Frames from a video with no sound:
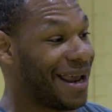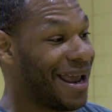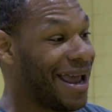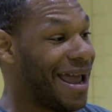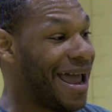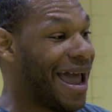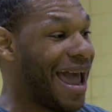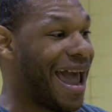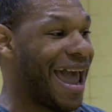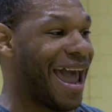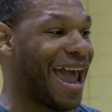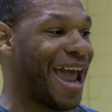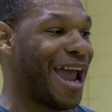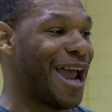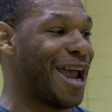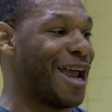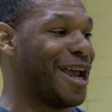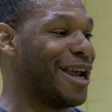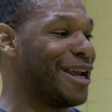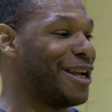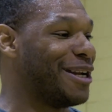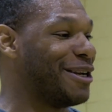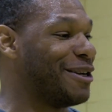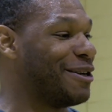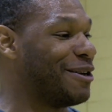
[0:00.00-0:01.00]
Oh,
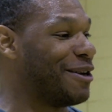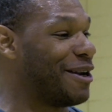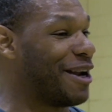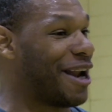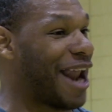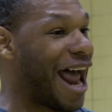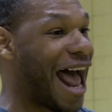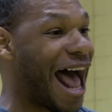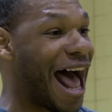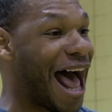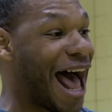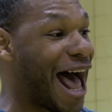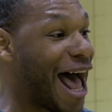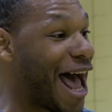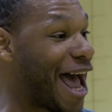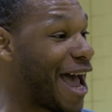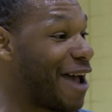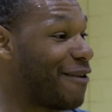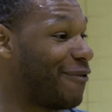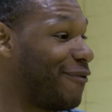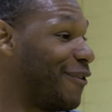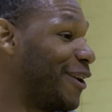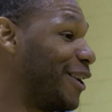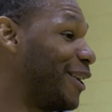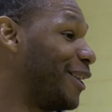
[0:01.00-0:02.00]
okay. And
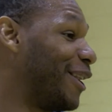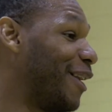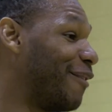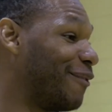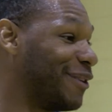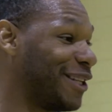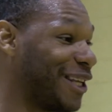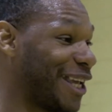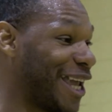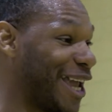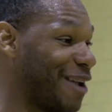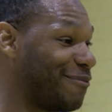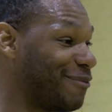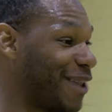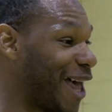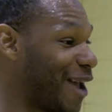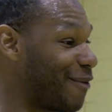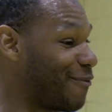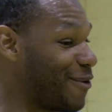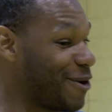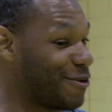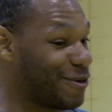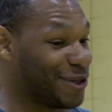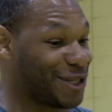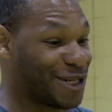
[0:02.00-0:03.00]
I fell in love with the game.
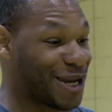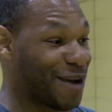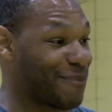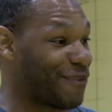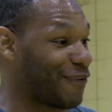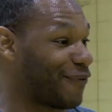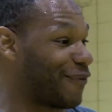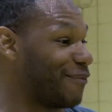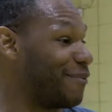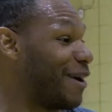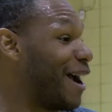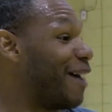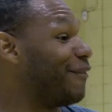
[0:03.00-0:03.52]
Like, we were jumping from